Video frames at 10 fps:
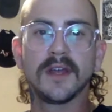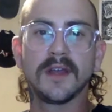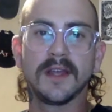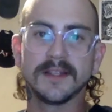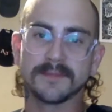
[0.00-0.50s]

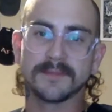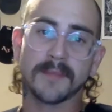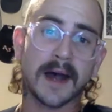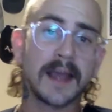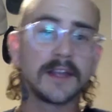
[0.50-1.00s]
is
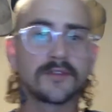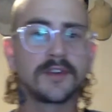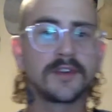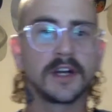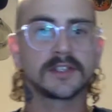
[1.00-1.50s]
my
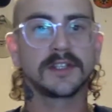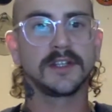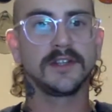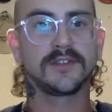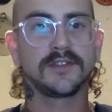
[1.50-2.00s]

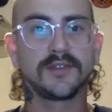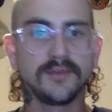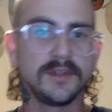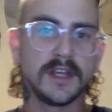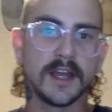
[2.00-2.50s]
introduction to
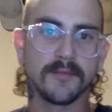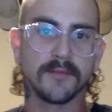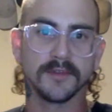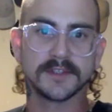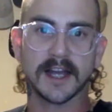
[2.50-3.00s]
the
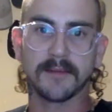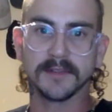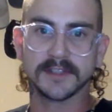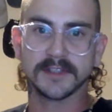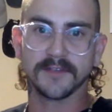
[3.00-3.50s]
Emerald
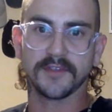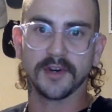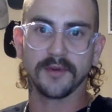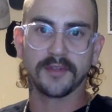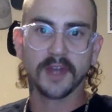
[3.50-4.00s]
Tablets of
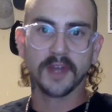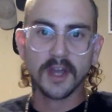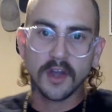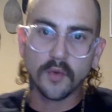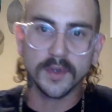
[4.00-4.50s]
Thoth,
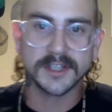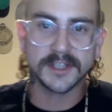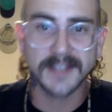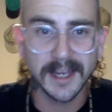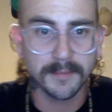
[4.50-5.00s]
which
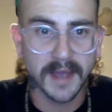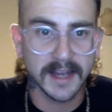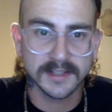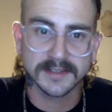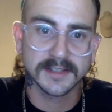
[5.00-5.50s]
date
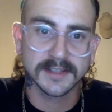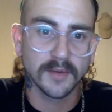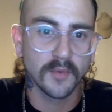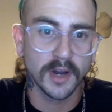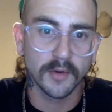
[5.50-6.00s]
back to
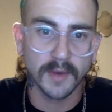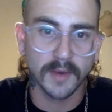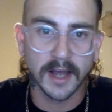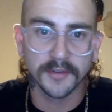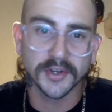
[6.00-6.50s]
somewhere
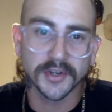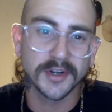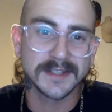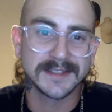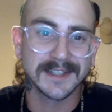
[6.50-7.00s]
around
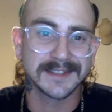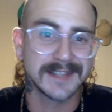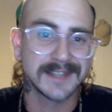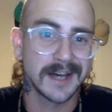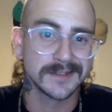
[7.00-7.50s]

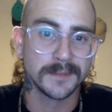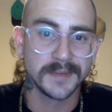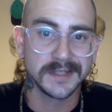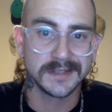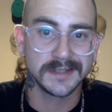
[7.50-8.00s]
36,000
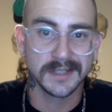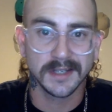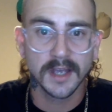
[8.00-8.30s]
BC,